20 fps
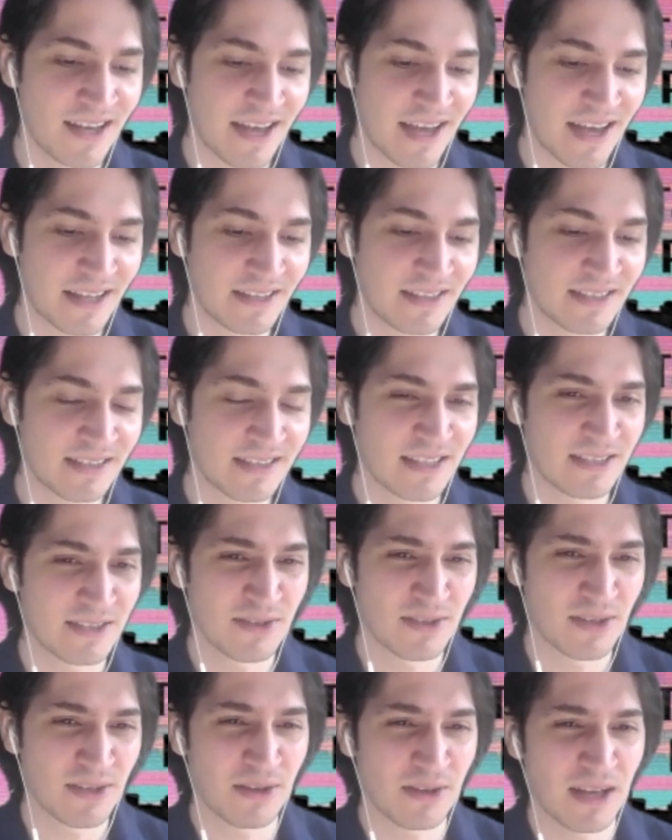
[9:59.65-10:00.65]
And he says,
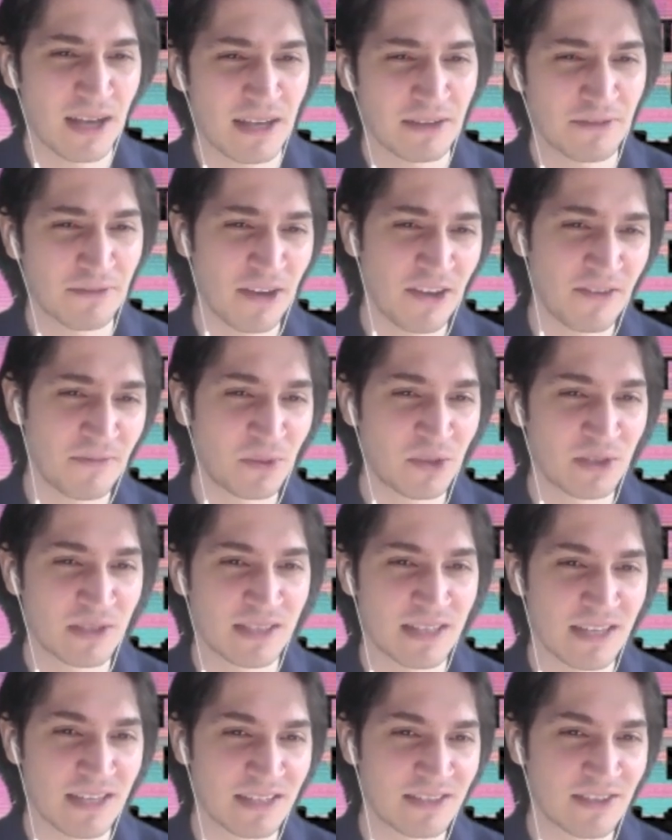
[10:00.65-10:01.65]
you know, like
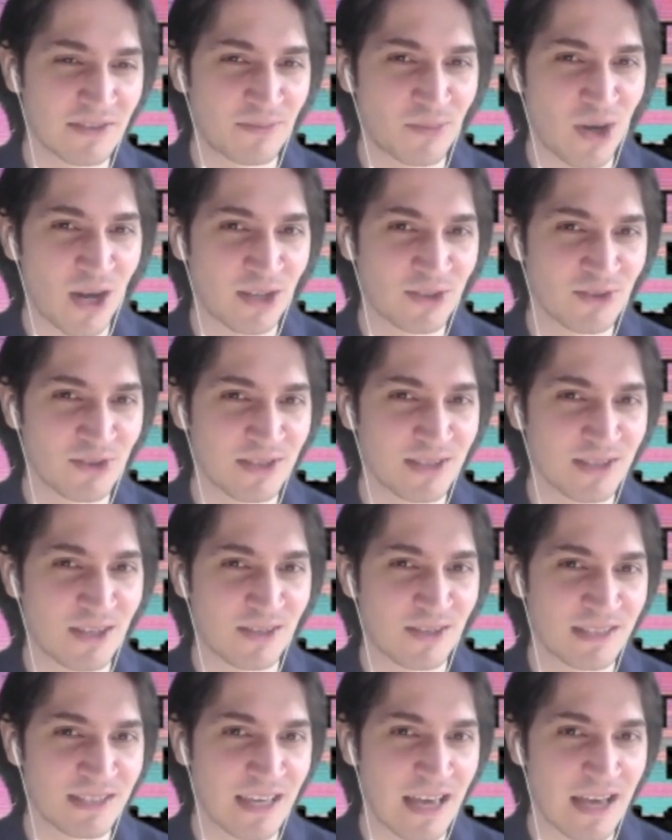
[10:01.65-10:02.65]
5% of projects are
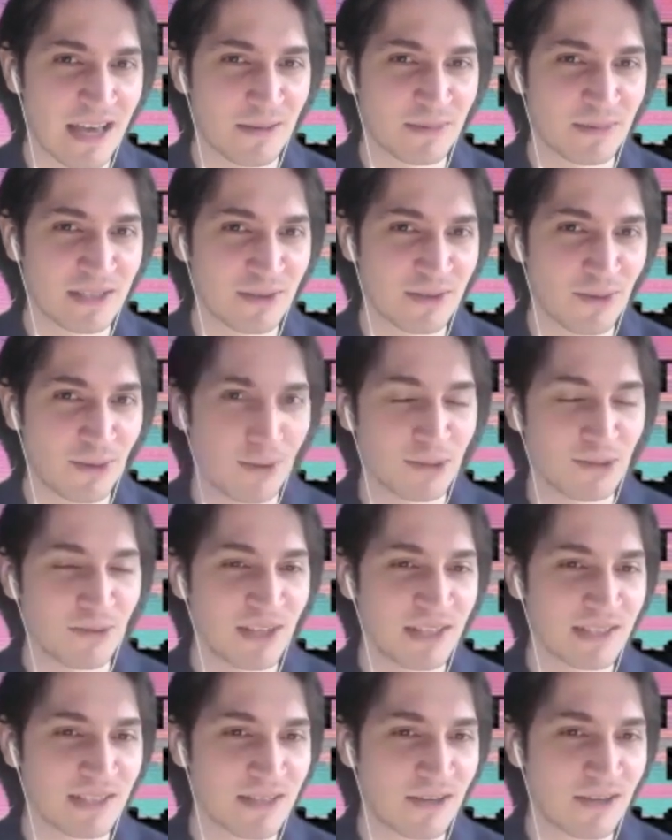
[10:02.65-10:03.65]
scams and all the rest are